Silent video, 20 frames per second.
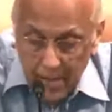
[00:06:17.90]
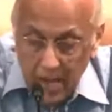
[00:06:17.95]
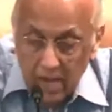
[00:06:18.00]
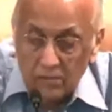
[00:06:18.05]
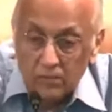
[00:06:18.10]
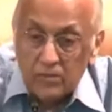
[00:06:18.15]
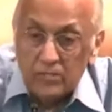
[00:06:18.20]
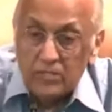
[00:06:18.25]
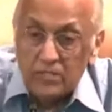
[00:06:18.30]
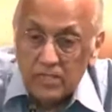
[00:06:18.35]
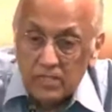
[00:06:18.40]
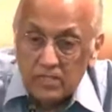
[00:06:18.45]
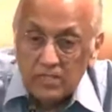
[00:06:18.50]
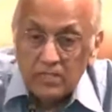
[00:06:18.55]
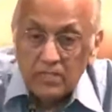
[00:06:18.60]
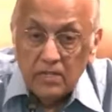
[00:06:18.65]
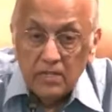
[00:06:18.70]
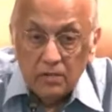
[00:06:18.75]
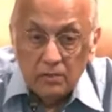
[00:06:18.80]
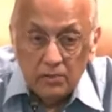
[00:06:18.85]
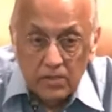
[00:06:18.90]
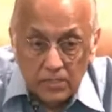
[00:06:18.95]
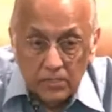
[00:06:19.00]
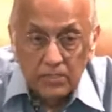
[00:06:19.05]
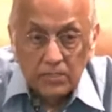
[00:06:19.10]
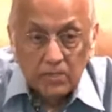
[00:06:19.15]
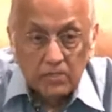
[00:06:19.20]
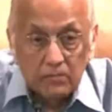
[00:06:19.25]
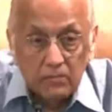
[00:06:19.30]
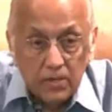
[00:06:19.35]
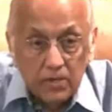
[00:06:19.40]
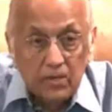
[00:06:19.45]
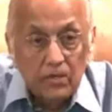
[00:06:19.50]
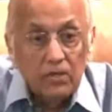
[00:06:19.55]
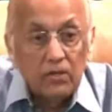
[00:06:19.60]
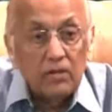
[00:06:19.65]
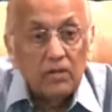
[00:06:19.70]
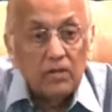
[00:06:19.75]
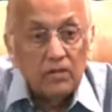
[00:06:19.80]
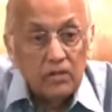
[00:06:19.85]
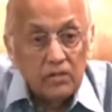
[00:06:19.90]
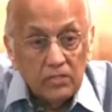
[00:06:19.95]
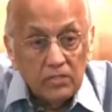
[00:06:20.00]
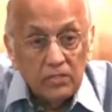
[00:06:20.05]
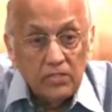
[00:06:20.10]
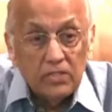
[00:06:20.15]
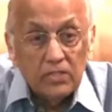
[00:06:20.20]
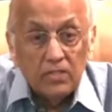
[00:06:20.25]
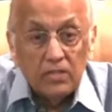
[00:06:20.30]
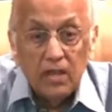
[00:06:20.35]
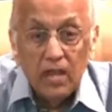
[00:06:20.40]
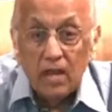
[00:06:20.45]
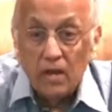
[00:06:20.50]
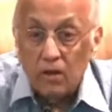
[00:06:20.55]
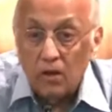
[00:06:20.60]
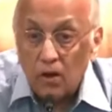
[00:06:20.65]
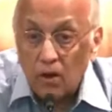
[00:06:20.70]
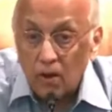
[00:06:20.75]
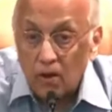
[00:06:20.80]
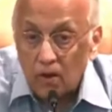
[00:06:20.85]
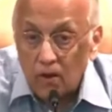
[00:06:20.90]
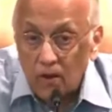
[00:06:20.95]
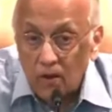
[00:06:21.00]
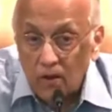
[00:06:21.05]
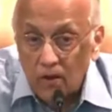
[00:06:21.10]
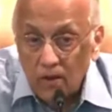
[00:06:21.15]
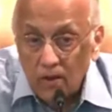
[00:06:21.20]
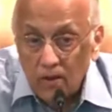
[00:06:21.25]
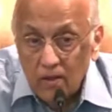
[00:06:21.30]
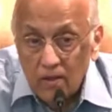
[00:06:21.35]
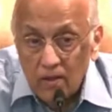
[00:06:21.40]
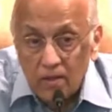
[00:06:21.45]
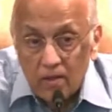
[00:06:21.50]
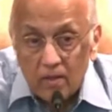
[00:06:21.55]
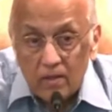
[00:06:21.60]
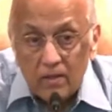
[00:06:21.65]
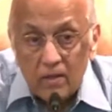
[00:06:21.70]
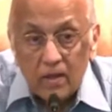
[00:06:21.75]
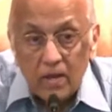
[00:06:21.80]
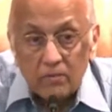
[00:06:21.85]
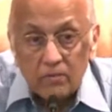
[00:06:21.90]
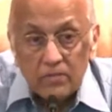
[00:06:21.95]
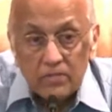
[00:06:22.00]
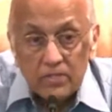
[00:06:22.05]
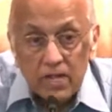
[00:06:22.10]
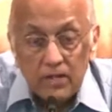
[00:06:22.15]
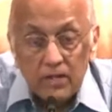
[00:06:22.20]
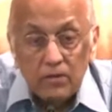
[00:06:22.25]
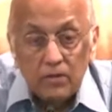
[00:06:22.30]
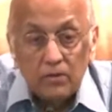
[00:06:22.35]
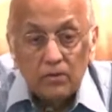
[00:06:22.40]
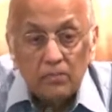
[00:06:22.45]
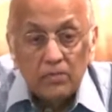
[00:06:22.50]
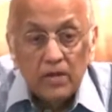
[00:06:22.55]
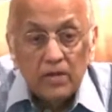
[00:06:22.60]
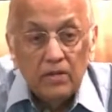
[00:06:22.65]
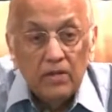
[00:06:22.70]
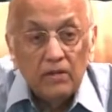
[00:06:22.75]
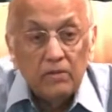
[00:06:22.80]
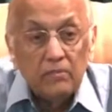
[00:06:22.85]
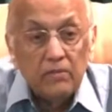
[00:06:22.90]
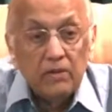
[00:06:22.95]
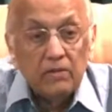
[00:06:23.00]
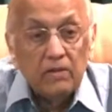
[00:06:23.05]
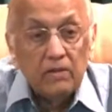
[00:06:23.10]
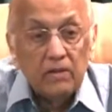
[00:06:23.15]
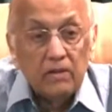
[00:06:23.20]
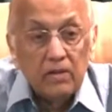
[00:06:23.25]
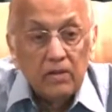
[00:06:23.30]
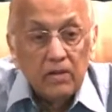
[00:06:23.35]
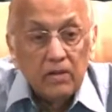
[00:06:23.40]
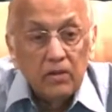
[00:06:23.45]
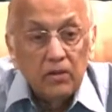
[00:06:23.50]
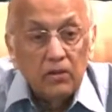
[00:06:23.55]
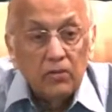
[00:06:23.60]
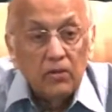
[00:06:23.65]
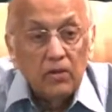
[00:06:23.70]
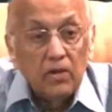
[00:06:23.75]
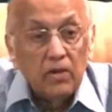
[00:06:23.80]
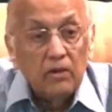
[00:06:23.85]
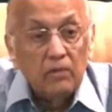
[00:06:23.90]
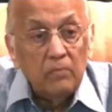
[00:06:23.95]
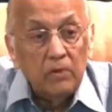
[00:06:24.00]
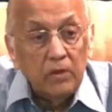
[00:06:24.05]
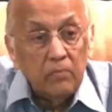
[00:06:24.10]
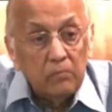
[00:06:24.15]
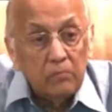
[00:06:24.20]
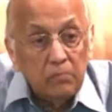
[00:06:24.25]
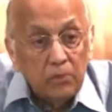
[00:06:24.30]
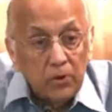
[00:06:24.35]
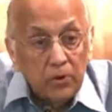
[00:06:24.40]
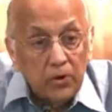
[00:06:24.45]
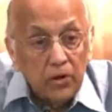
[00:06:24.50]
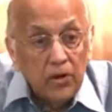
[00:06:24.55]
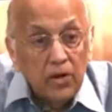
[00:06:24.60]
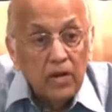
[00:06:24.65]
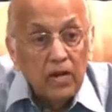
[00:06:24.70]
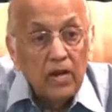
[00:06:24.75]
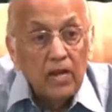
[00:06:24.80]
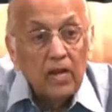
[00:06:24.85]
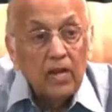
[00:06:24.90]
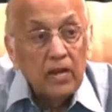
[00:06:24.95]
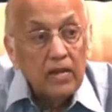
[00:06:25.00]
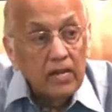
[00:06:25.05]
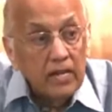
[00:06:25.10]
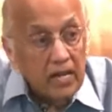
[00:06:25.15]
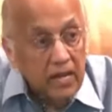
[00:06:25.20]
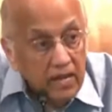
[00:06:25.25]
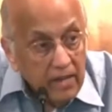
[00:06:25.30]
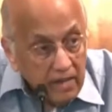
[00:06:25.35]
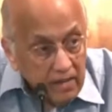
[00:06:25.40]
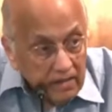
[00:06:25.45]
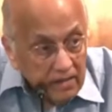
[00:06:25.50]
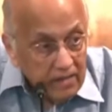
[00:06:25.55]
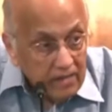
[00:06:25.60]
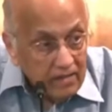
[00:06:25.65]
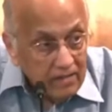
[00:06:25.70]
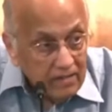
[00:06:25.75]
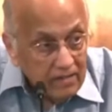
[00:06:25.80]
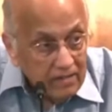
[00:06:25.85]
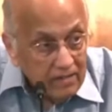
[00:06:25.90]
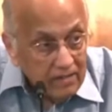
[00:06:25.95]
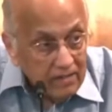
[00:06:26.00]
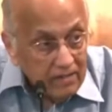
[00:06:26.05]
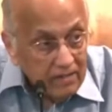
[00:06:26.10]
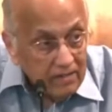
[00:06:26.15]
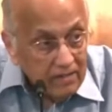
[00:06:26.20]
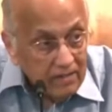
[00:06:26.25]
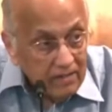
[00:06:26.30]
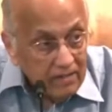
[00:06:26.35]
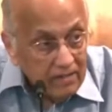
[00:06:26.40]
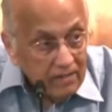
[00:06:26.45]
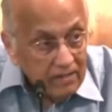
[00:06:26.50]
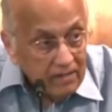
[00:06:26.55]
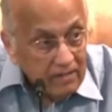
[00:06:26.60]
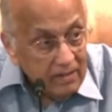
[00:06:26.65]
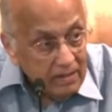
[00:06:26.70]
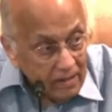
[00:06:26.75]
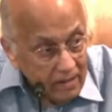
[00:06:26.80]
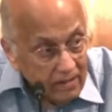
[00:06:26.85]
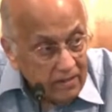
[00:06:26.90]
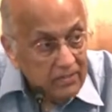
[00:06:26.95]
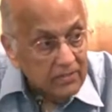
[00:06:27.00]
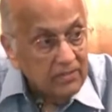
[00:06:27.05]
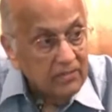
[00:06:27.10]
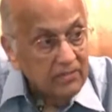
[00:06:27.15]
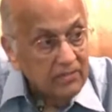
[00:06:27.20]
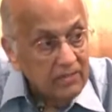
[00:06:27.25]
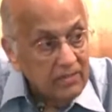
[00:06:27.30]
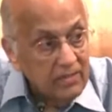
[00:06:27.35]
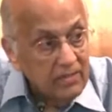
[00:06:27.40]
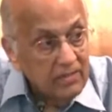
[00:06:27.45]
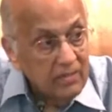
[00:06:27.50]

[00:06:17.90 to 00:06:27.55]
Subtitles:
I would seriously question whether you're a Christian at all. Then I would say to you, my dear brother, you need to be born again. Yes,